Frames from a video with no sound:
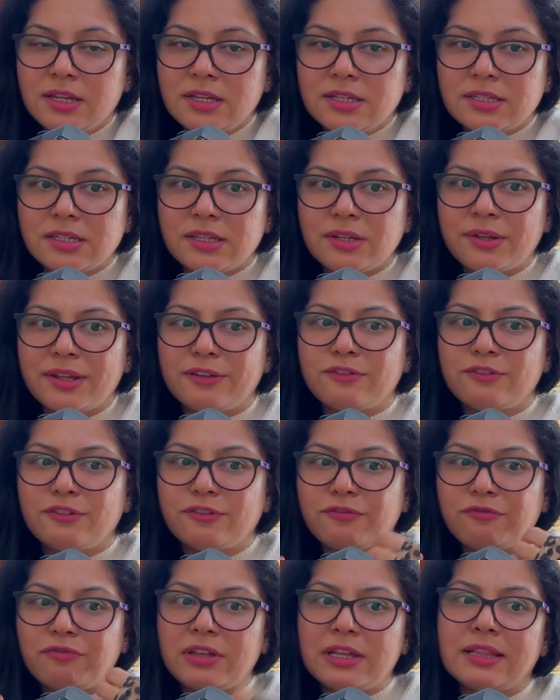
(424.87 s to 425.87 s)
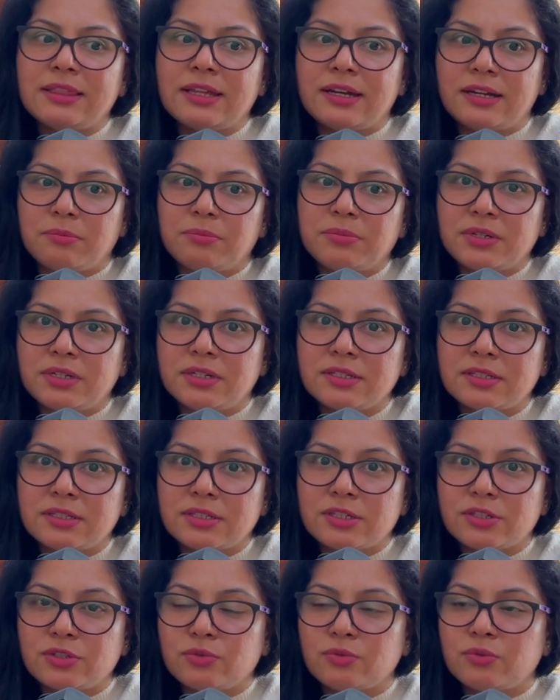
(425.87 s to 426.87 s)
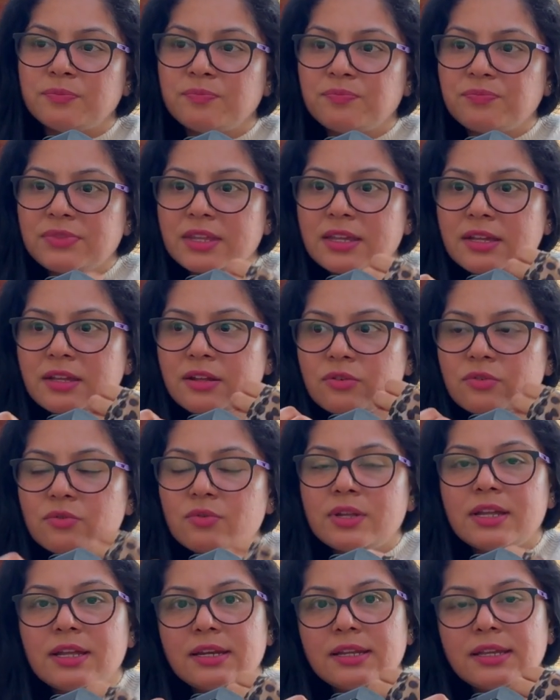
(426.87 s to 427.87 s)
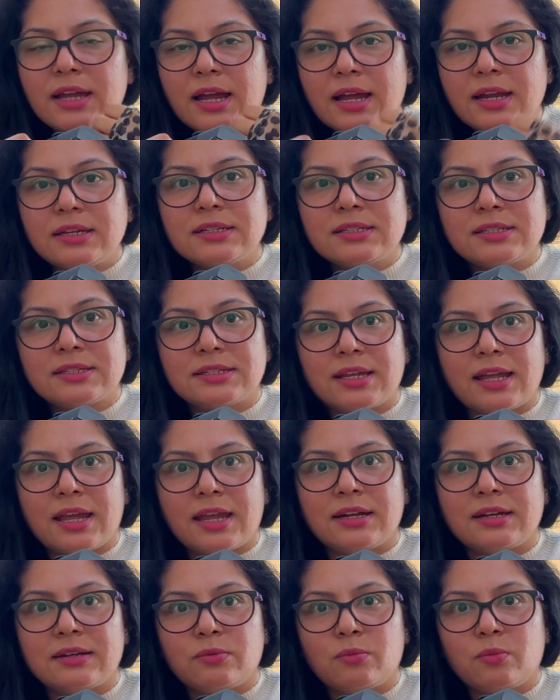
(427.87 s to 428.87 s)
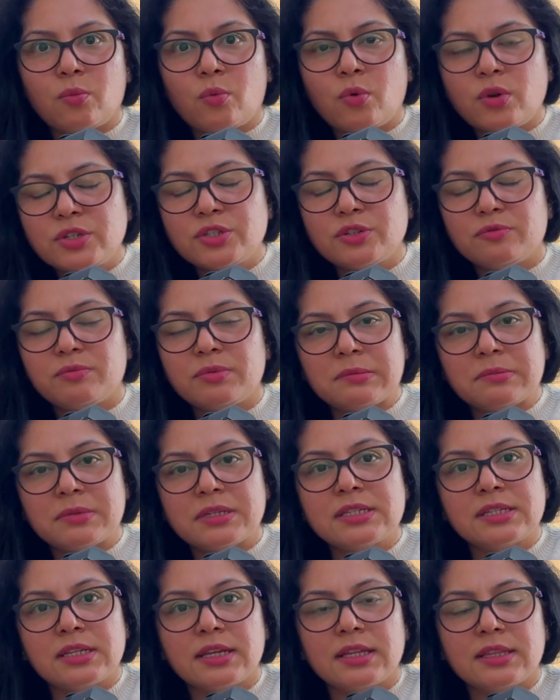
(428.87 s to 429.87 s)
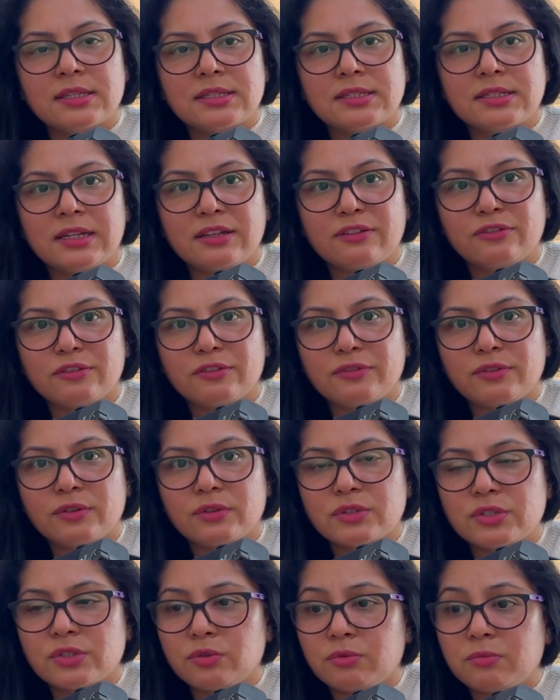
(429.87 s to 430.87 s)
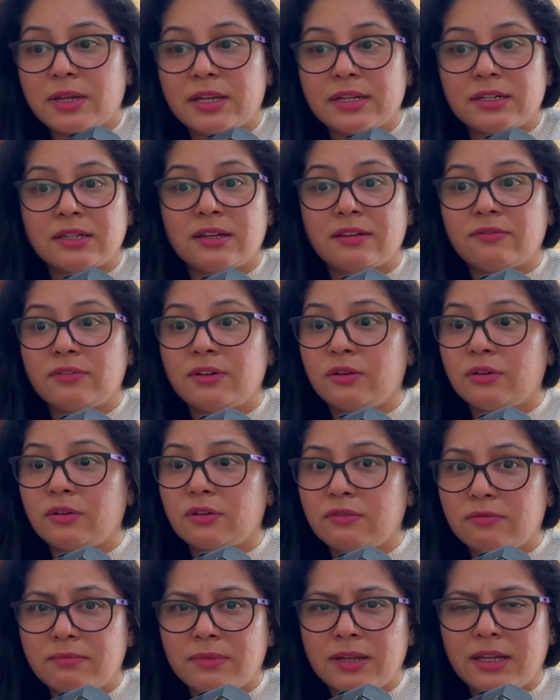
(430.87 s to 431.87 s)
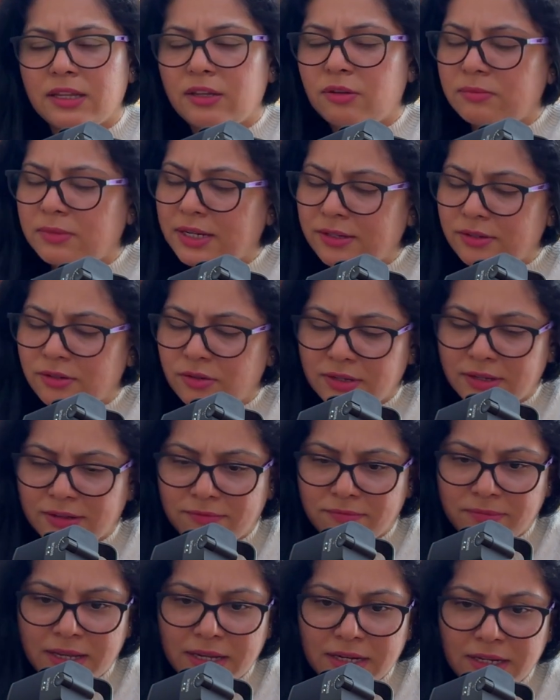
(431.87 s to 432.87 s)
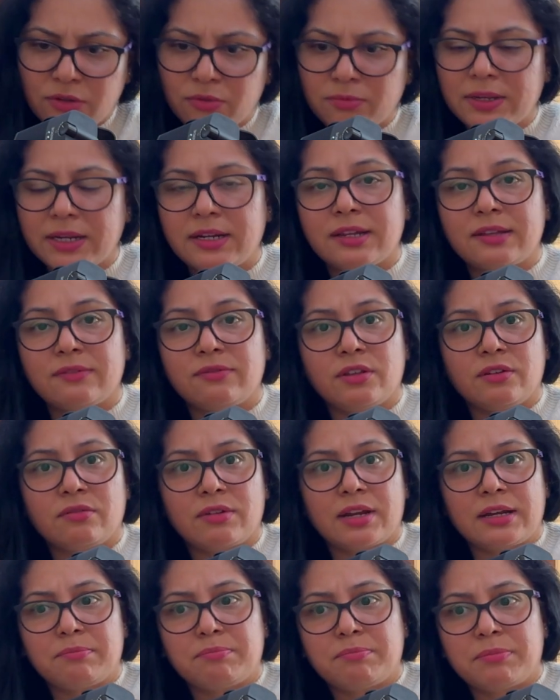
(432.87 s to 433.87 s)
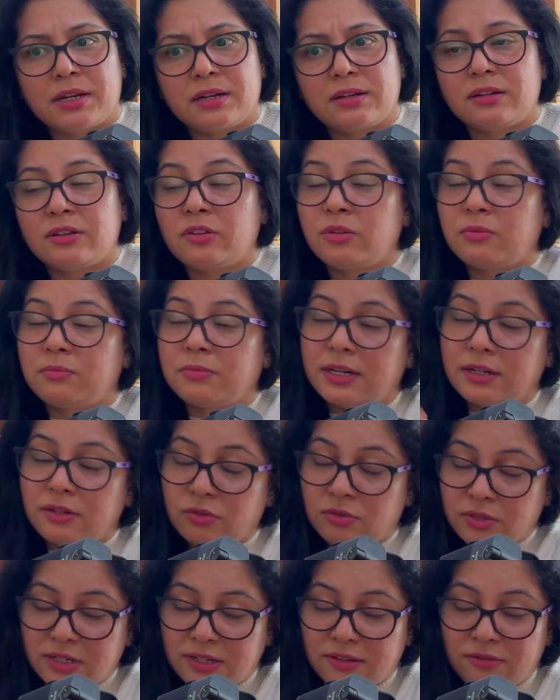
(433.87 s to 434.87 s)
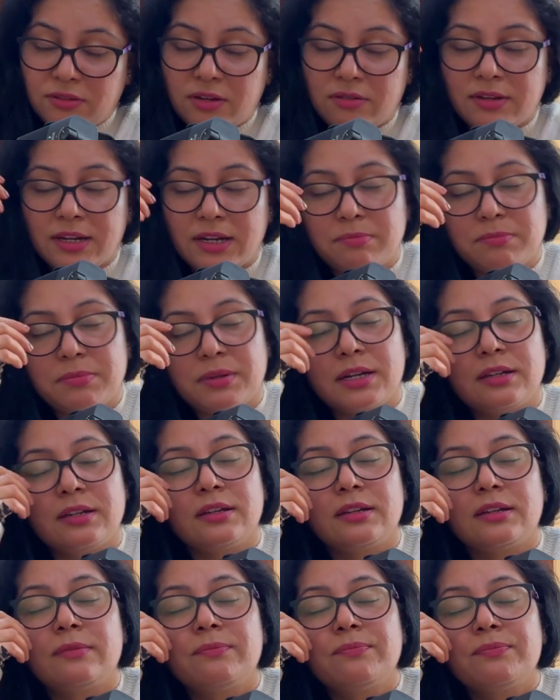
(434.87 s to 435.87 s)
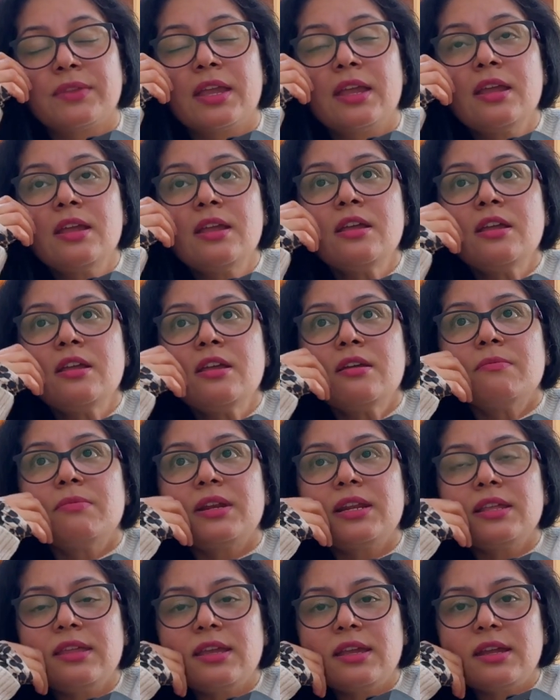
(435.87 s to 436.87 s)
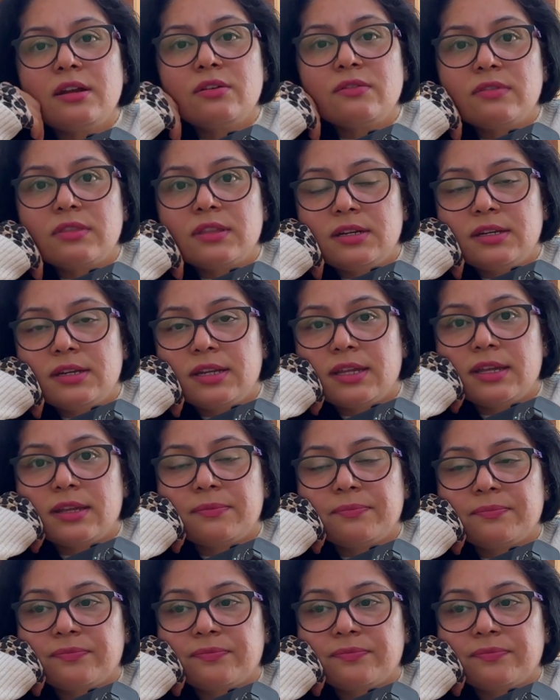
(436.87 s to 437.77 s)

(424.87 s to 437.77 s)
So you have to feel that abundance to really understand what you've been missing in this life of yours. You might have a lot of money, you might not have money, you might have the right partner, you might not have the right partner, but at the end of the day,